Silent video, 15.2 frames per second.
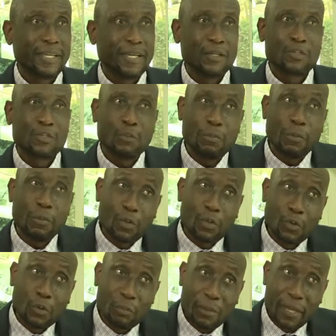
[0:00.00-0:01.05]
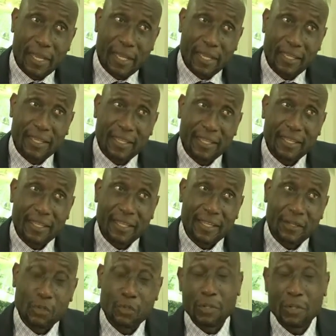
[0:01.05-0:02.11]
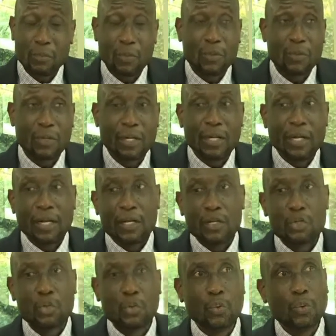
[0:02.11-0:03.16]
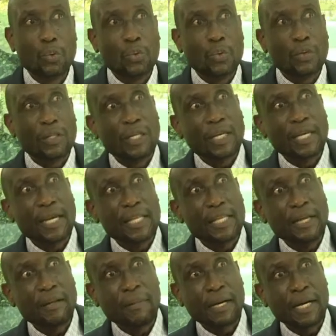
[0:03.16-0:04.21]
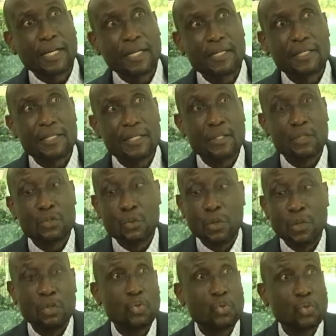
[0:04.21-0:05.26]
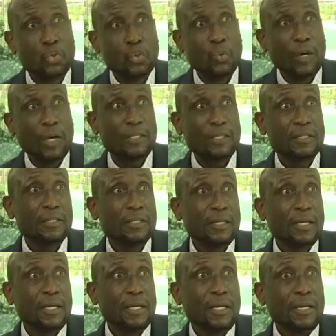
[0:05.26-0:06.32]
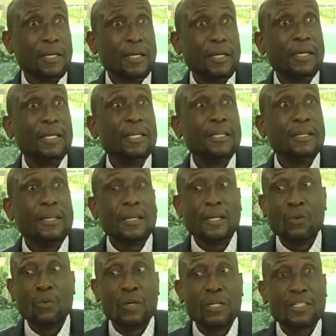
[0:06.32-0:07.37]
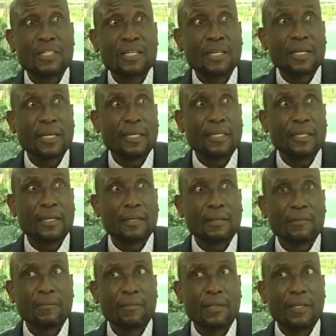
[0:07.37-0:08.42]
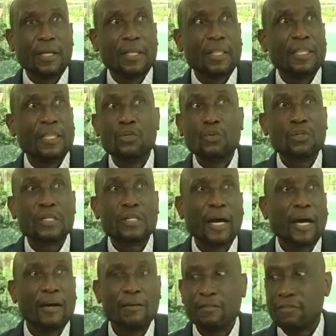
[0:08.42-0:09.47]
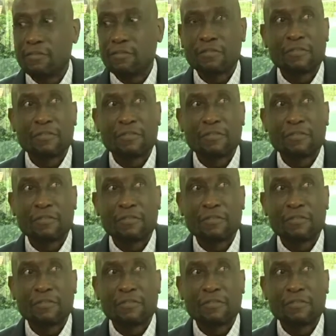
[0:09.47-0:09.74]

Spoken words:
So people don't buy during war. Two, the Kenyan market is going to do what? In Western Kenya, they don't have